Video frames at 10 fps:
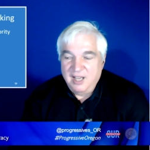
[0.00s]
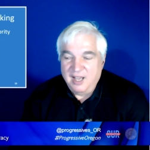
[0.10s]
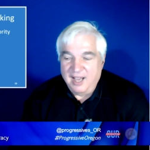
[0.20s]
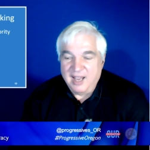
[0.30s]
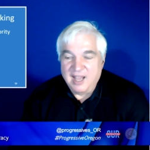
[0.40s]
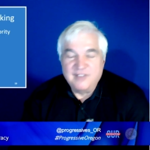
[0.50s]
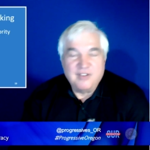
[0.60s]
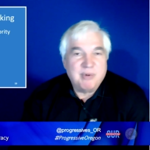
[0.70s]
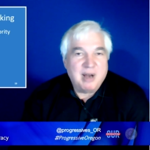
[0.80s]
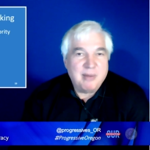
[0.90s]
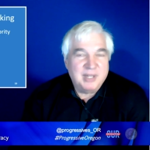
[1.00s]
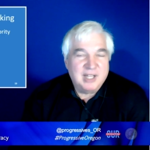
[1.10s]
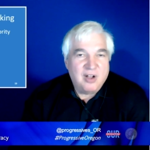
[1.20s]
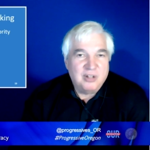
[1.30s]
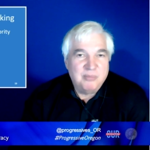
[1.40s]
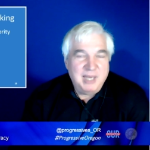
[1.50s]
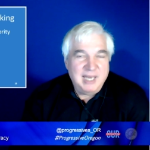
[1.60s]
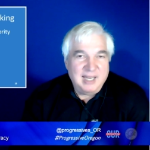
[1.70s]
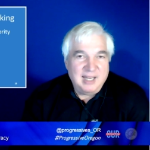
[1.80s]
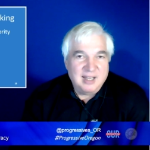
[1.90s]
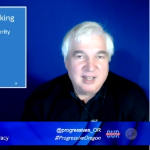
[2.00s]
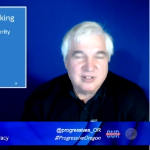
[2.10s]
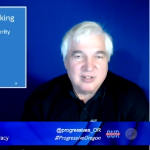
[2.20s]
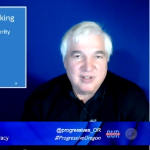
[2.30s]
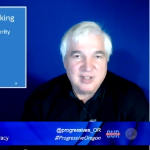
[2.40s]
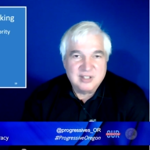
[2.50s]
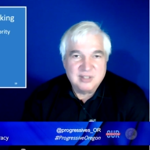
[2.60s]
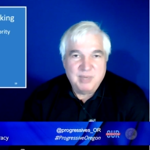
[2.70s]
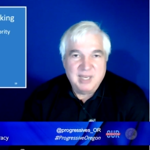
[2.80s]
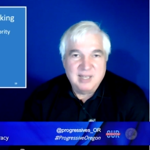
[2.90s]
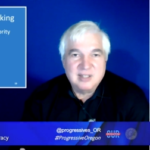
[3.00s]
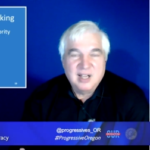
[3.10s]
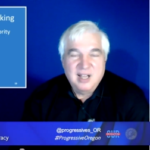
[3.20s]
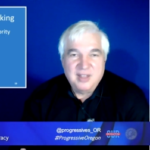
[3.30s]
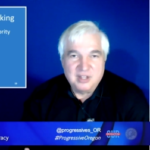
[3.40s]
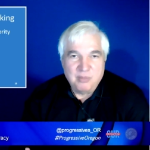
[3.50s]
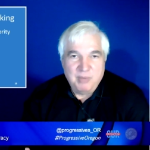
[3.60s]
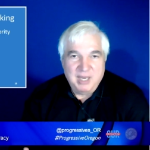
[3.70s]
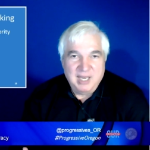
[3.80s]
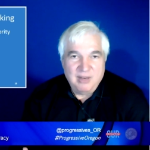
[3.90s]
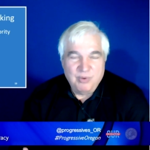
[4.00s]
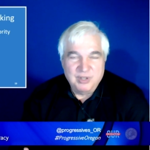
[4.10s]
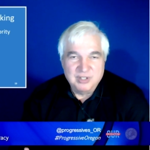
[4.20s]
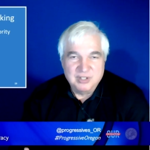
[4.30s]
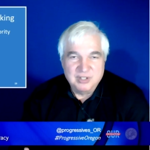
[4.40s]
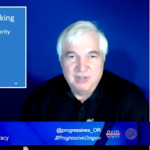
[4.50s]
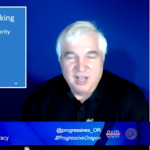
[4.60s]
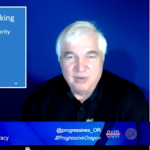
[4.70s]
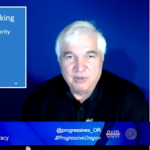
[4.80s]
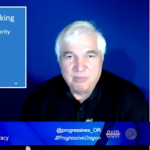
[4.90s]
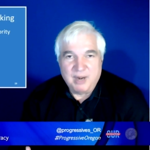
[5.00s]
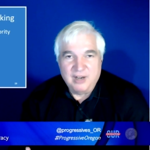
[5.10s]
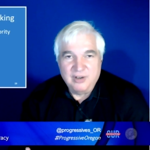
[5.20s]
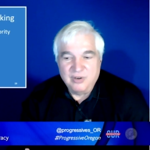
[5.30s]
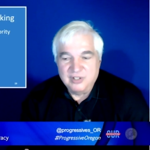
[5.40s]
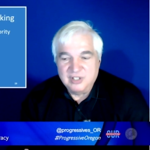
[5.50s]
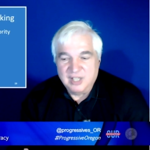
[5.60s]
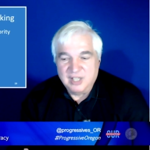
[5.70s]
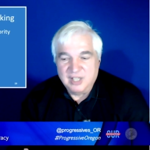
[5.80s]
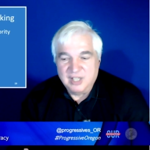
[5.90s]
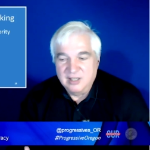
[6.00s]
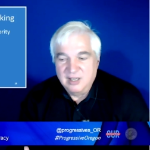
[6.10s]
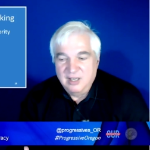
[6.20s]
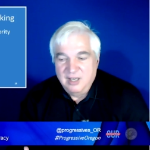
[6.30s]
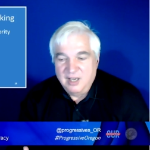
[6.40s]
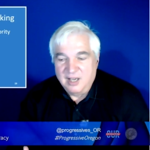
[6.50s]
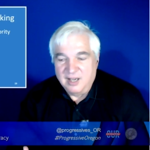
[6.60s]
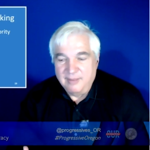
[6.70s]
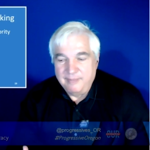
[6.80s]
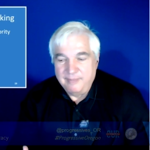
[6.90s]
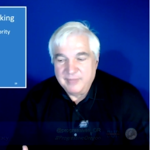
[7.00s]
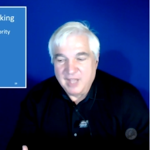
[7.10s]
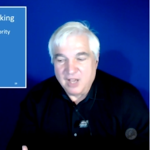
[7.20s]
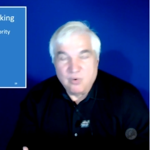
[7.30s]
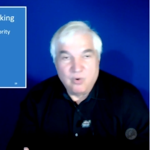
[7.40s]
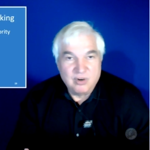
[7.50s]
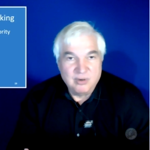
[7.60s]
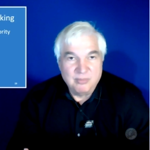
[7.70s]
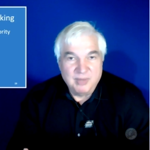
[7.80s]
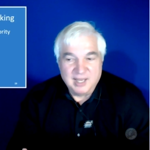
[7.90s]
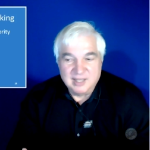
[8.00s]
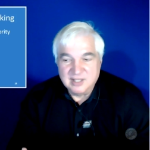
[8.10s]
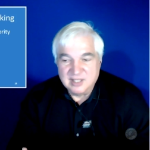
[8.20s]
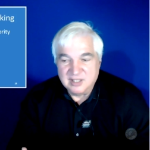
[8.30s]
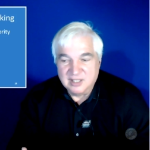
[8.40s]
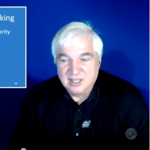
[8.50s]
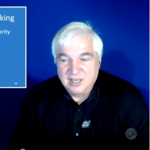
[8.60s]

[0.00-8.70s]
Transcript: And of a properly called meeting, and this is, means that the meeting was done with prior notice and um, a quorum existed.